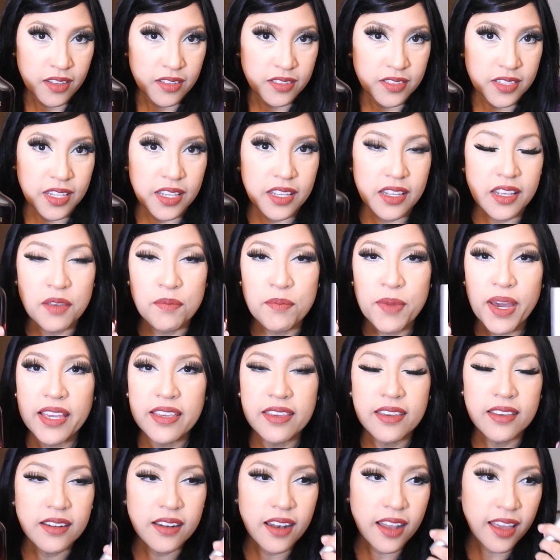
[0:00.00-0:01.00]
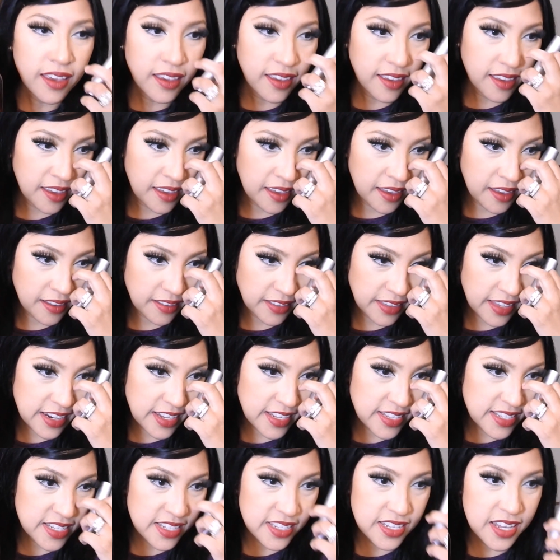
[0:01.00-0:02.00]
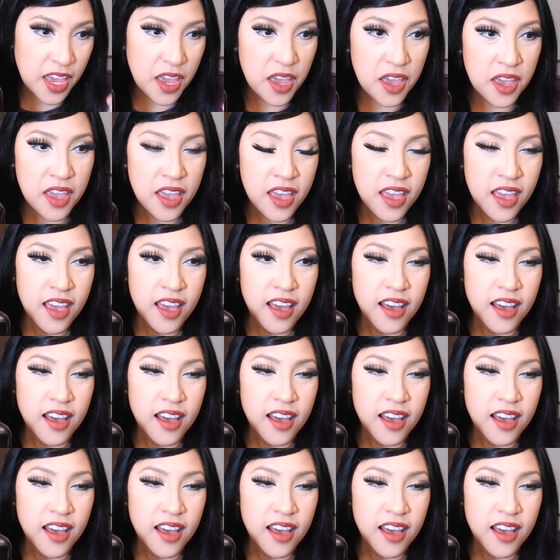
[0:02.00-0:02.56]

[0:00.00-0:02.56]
See, imagine like there is a, say,